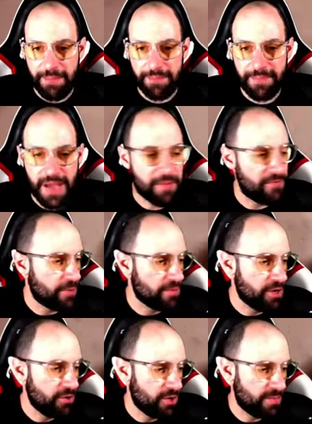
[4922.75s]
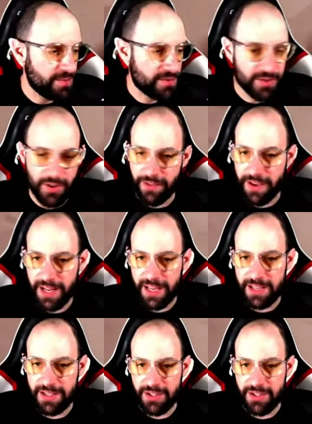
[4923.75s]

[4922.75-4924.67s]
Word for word: I'm I'm from Europe, Ophelia.